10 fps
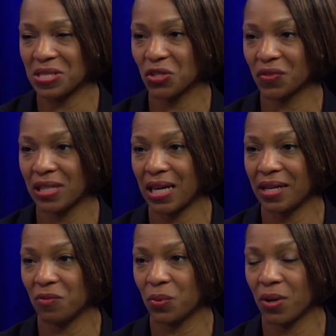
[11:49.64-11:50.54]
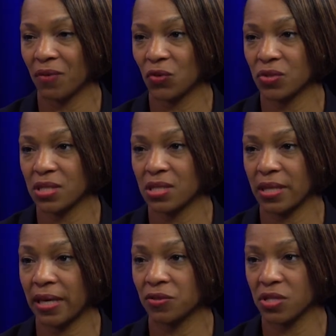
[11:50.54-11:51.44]
Silverline, of, of course, is
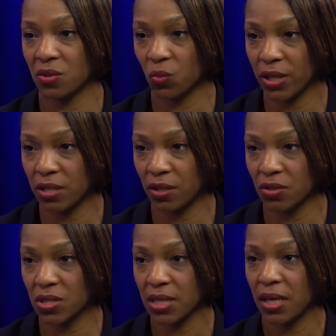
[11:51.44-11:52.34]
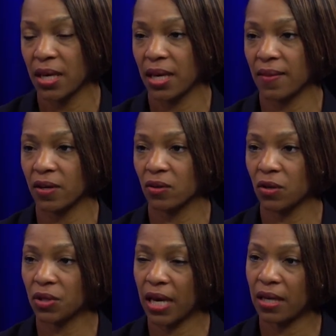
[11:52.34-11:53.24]
Andersen Windows, mm -hmm. and they're
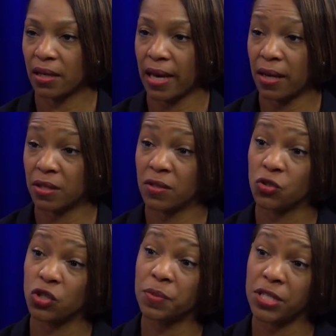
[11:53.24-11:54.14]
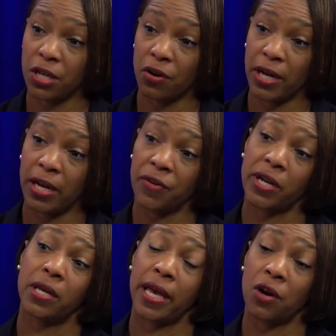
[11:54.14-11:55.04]
located out in the tributary
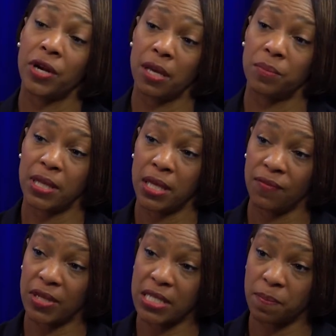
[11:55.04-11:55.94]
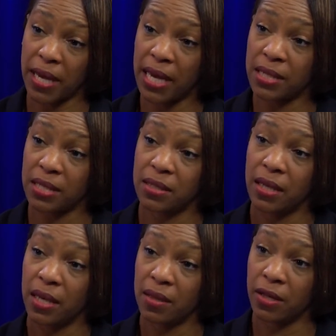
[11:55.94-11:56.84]
area, area, but they've expanded
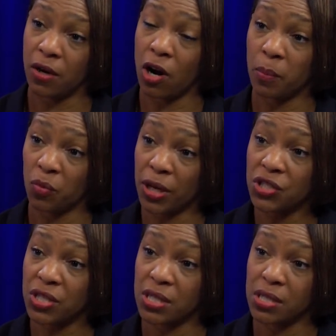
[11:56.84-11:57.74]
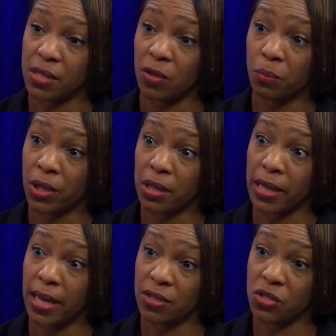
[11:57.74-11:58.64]
their operations and they're bringing
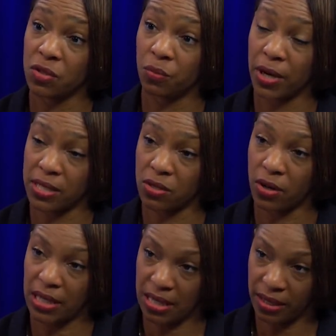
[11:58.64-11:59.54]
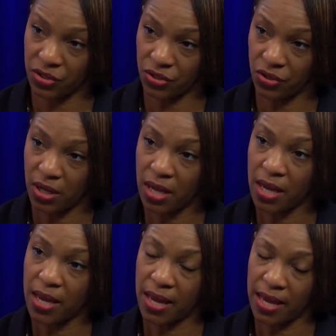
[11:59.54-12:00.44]
that to the Bright Star Connector. Wow.
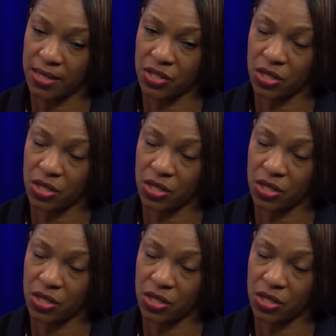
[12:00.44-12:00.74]
And